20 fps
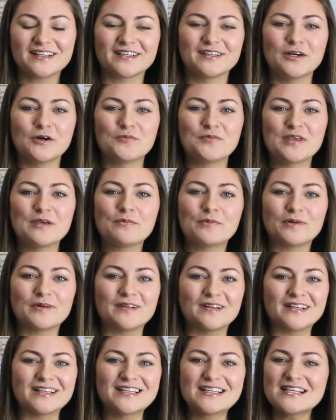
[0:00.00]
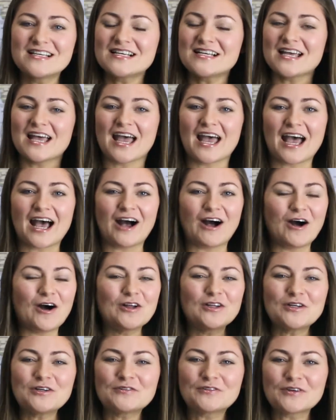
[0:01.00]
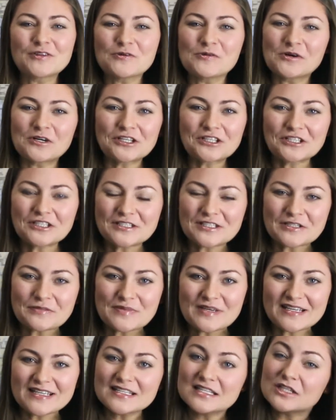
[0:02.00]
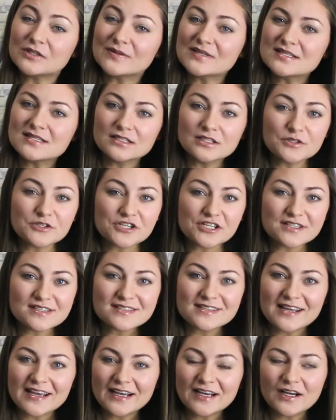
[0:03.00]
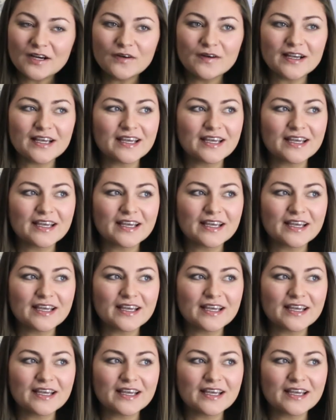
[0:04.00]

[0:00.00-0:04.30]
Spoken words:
I know people all over the world are making their resolutions now,